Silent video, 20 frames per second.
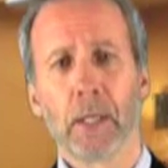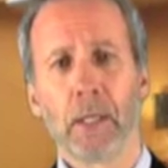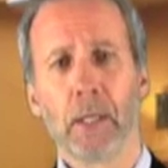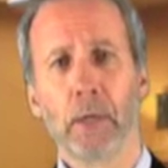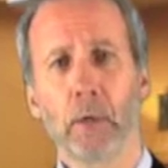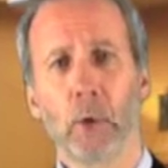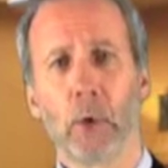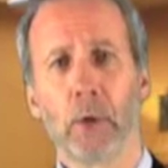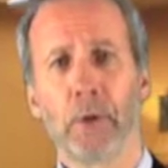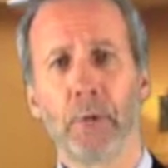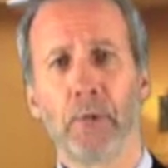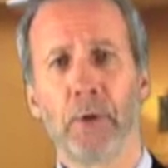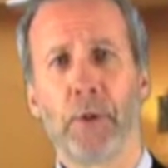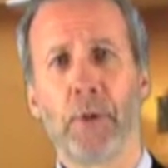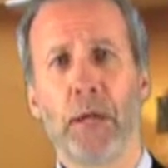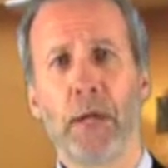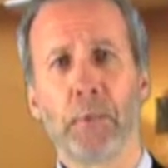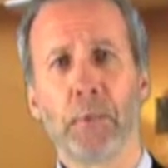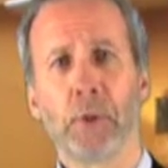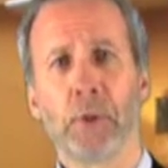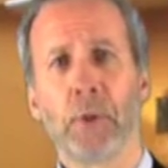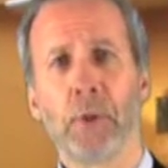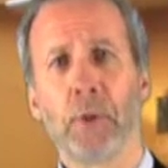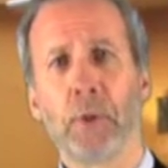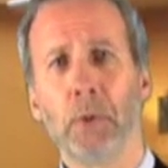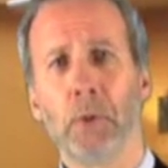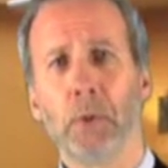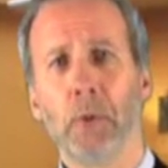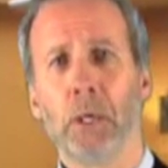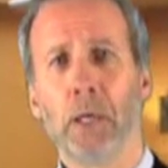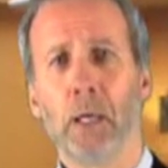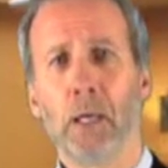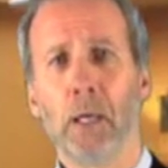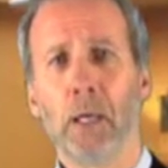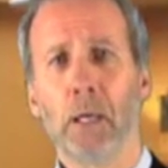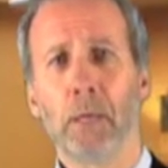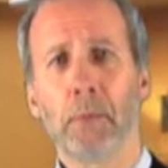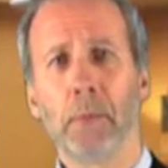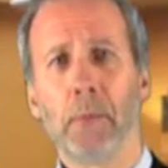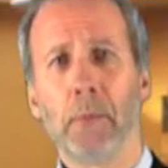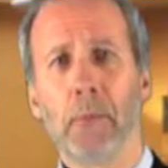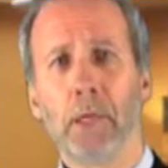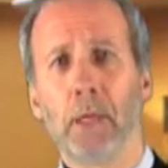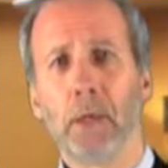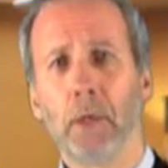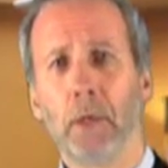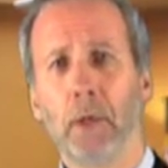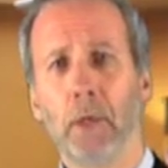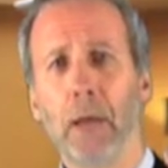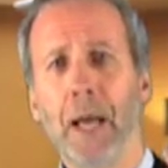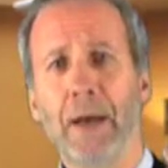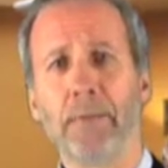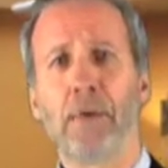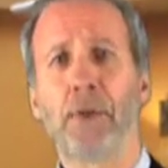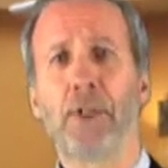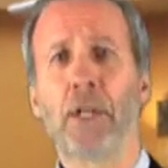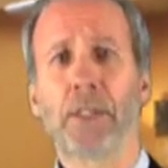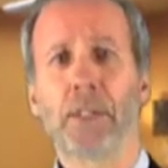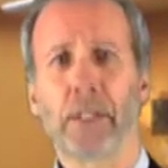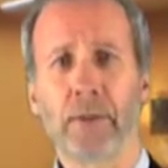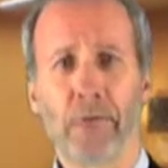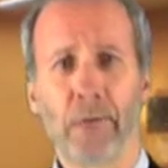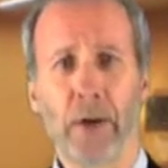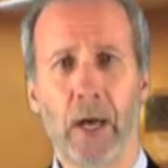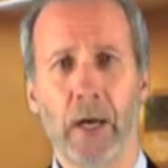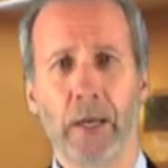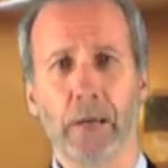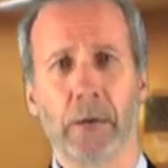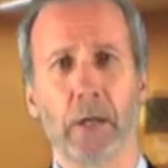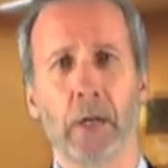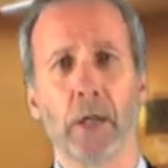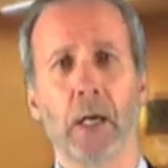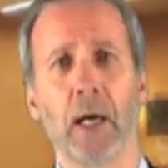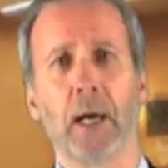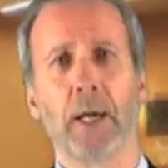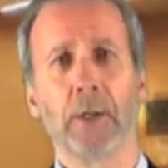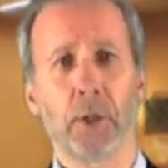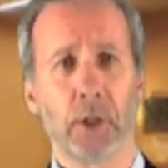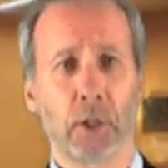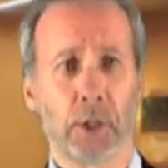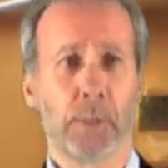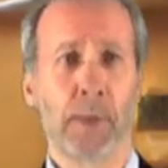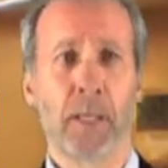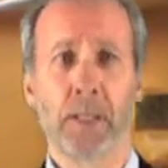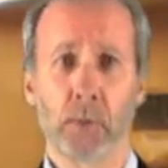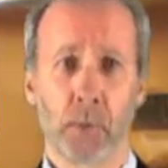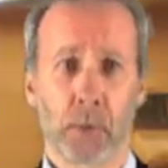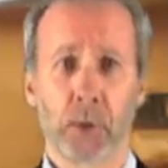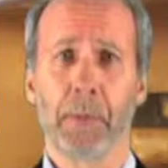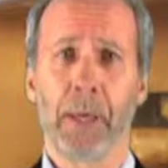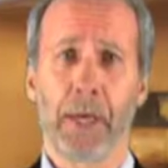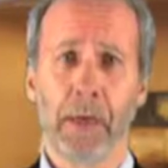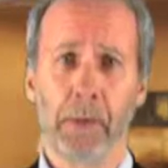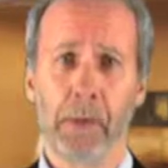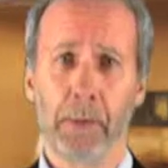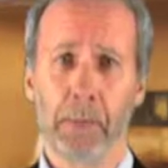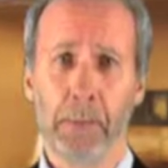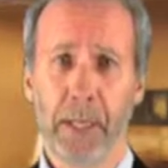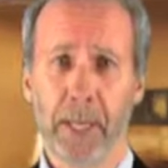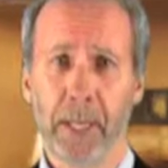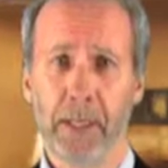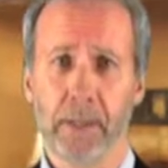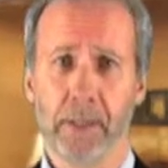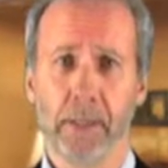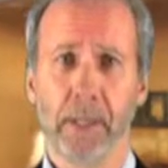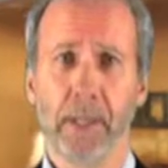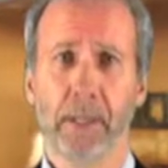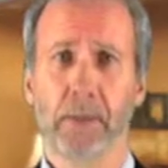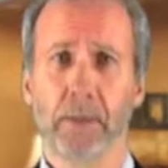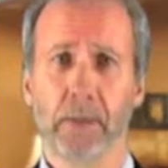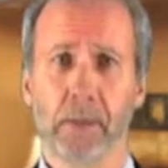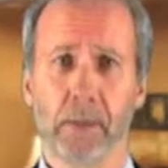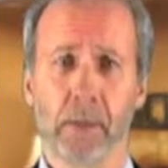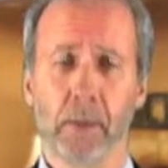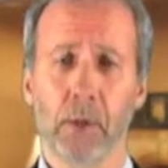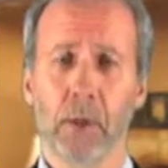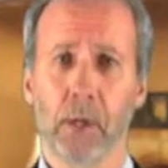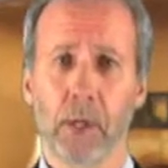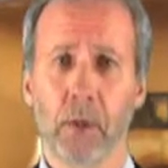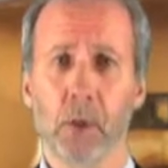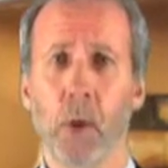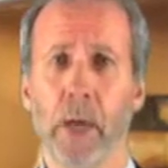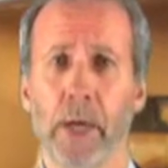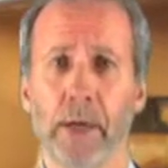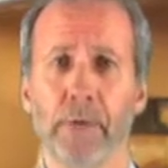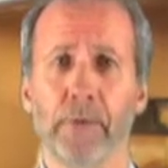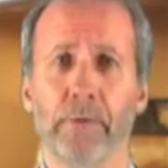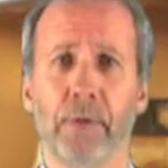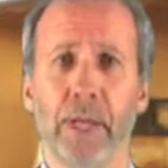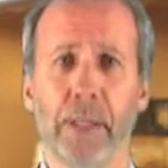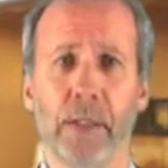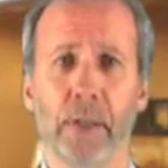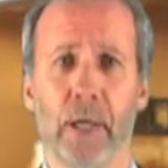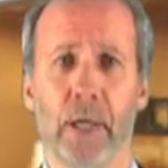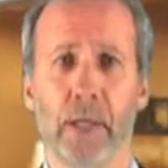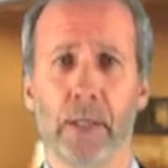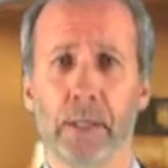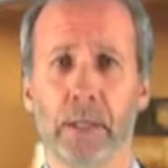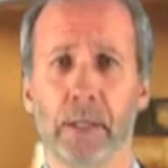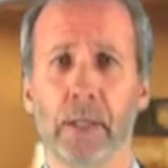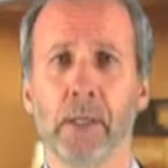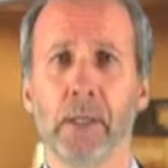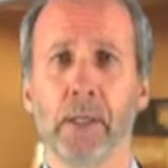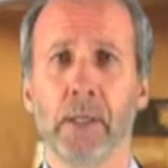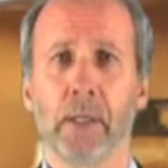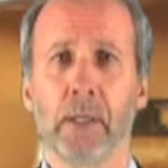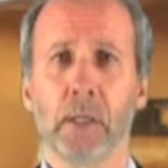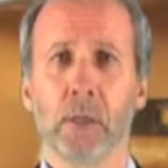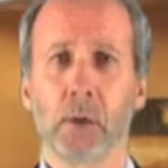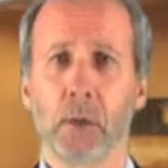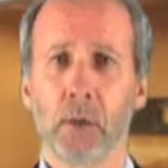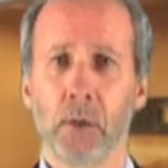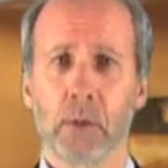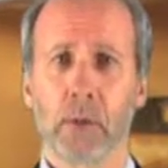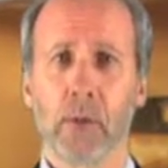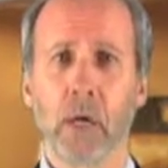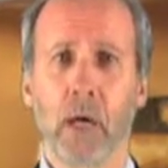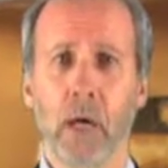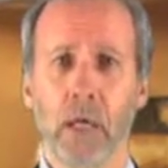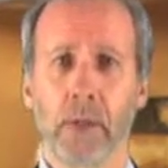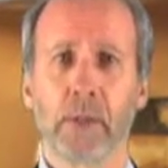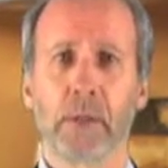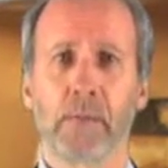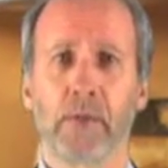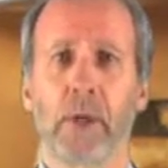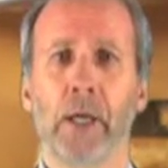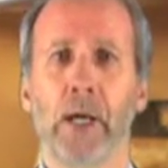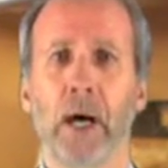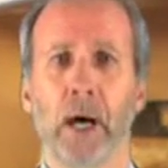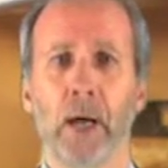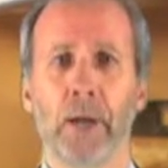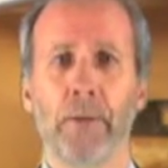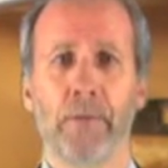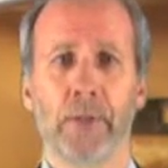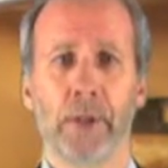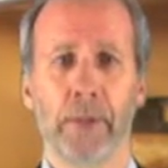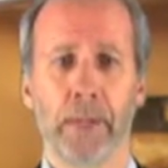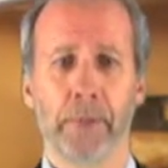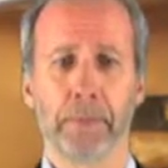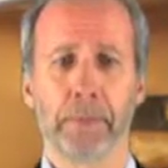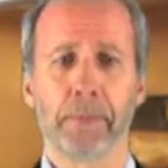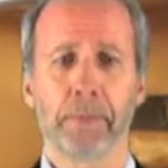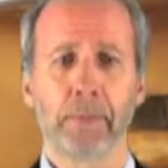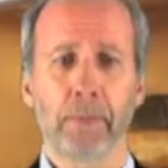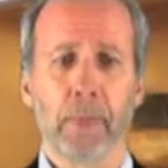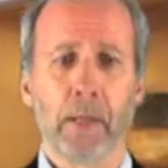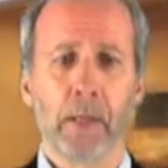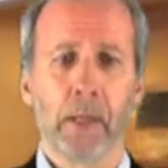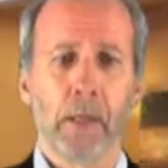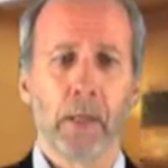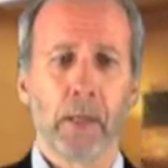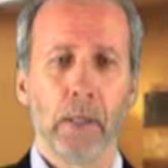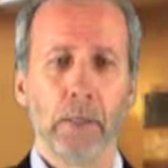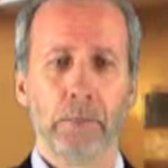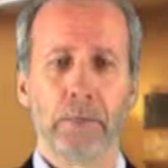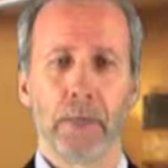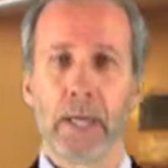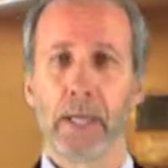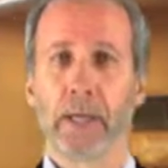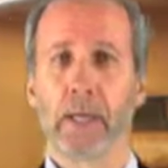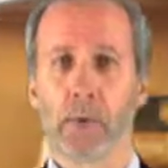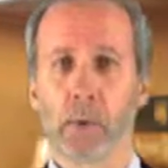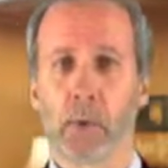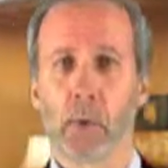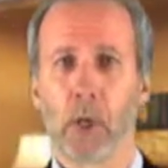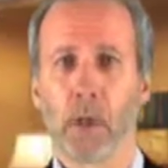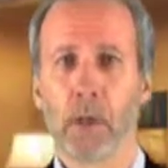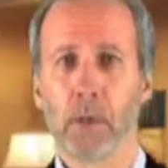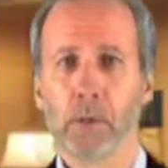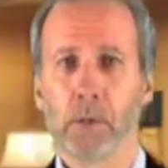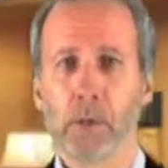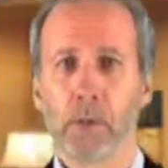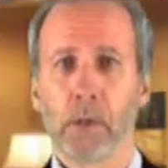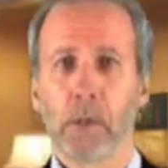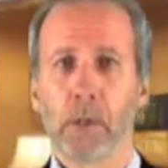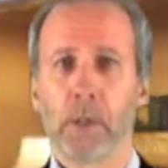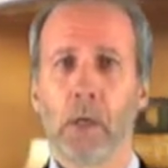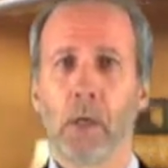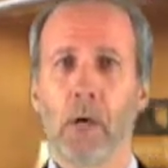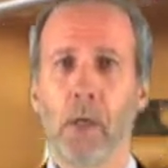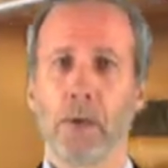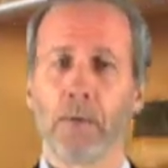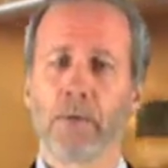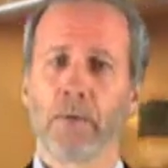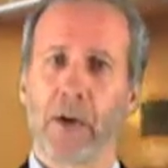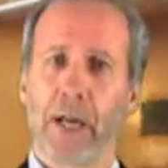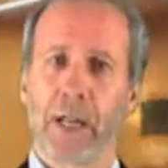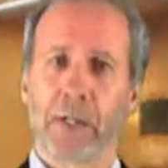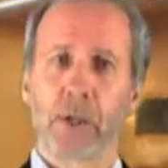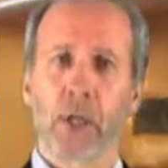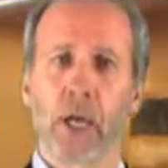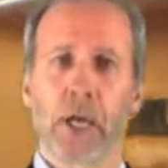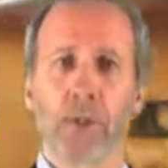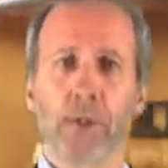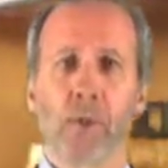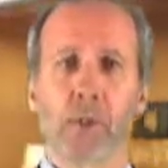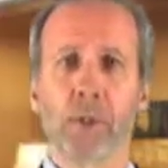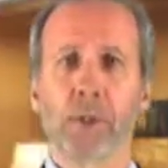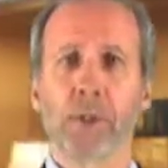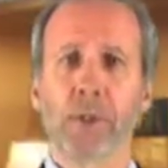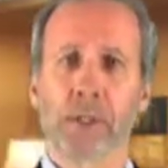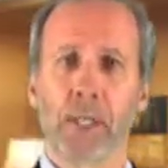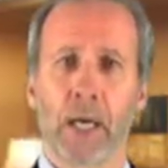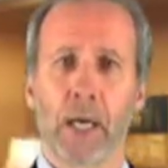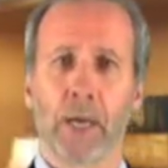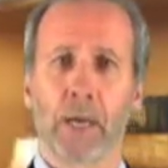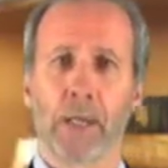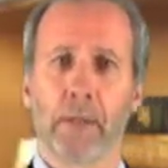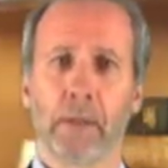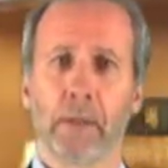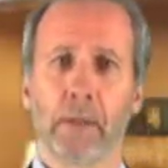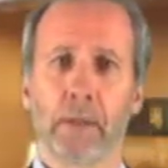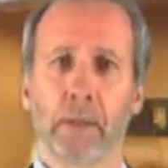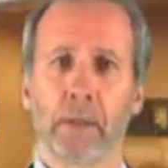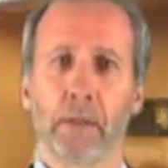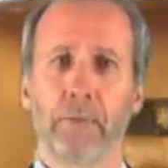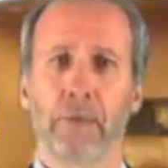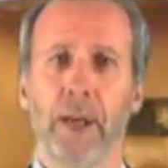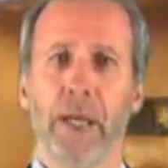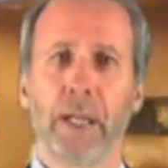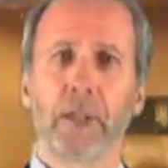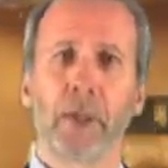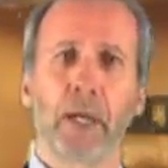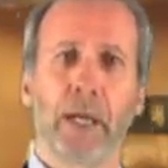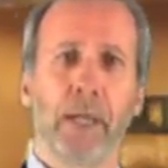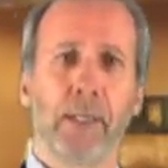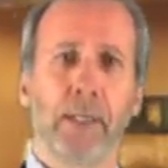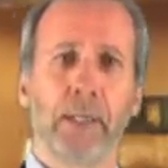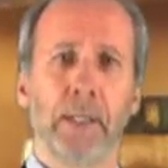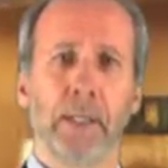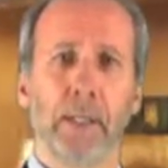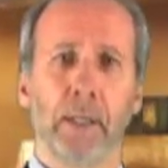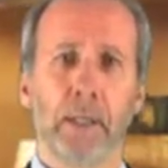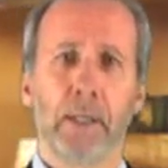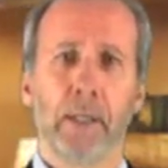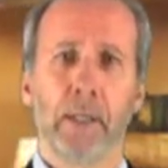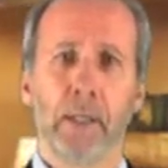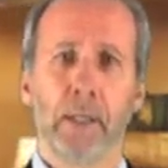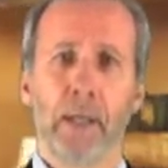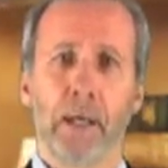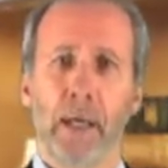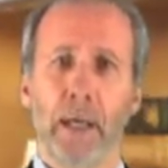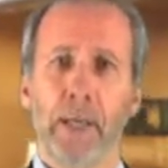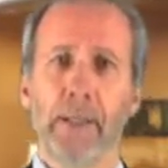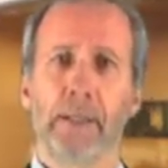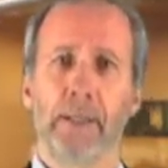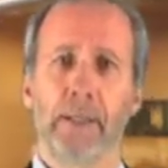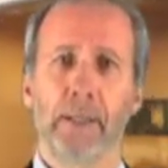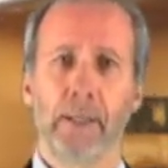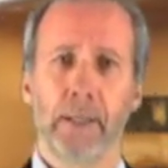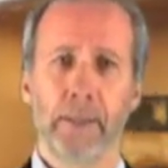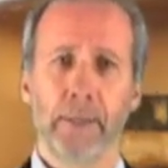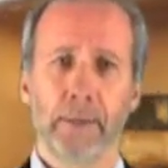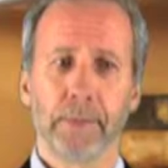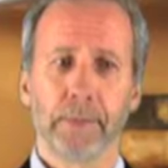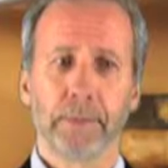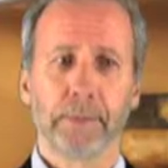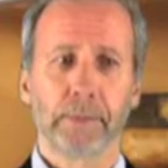in order for them to have justified the large expense which many of them pay to acquire the franchise. So the odds are very high for them if they get it wrong. On the franchisor's side, the franchising entity,